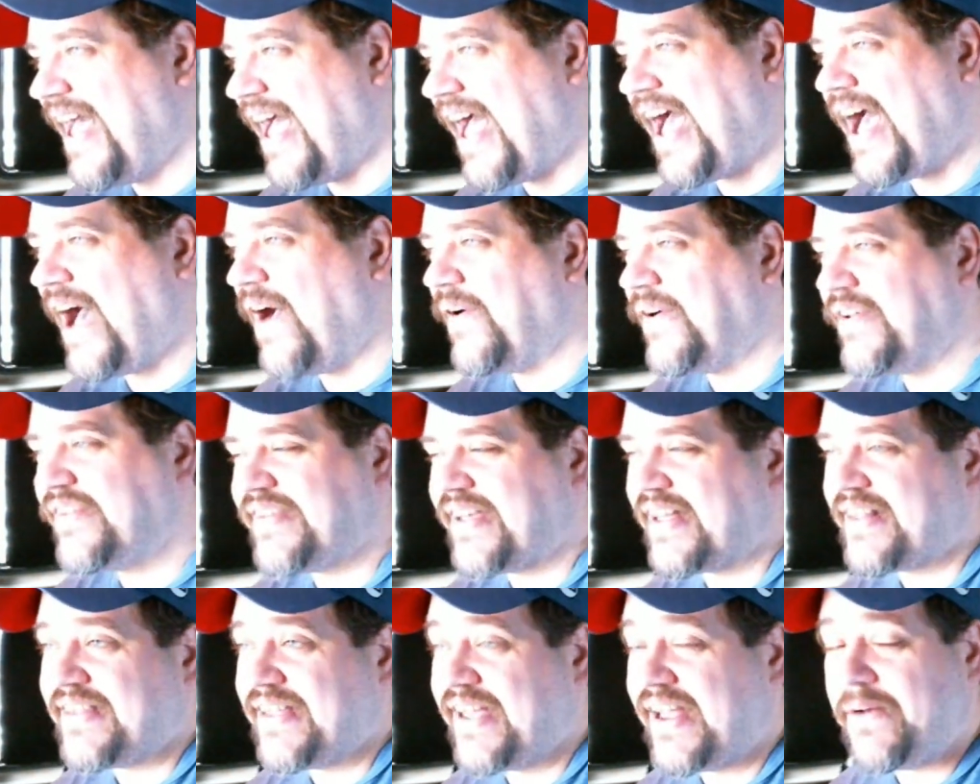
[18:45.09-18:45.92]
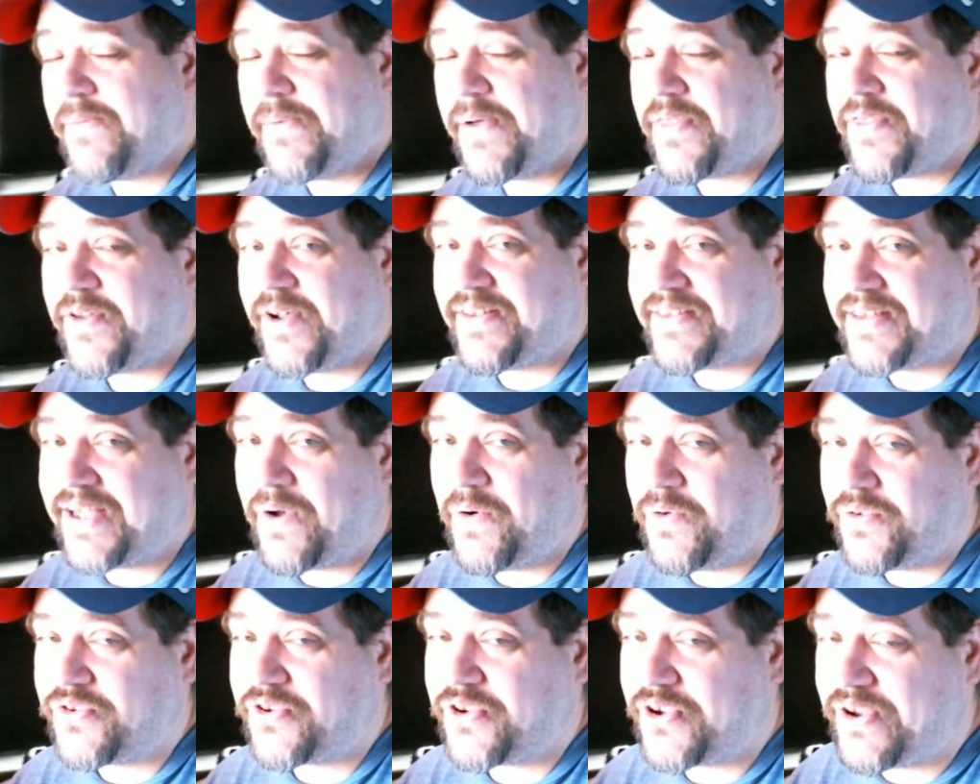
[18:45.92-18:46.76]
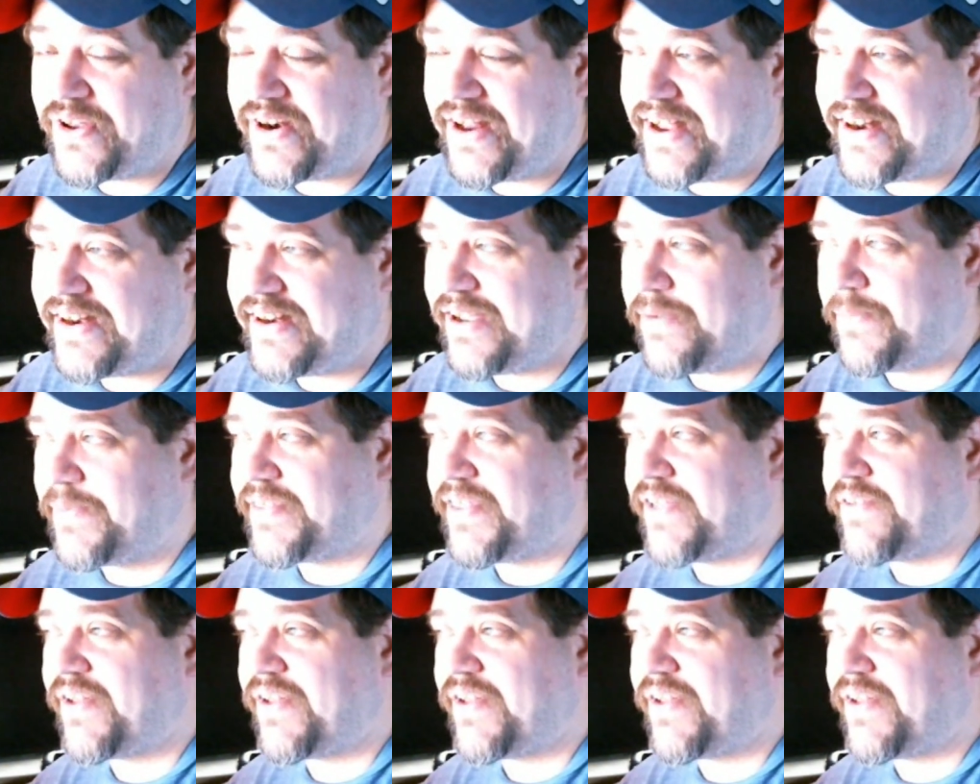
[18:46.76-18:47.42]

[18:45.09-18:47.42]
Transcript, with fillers: how exactly anybody thought that was a good idea, but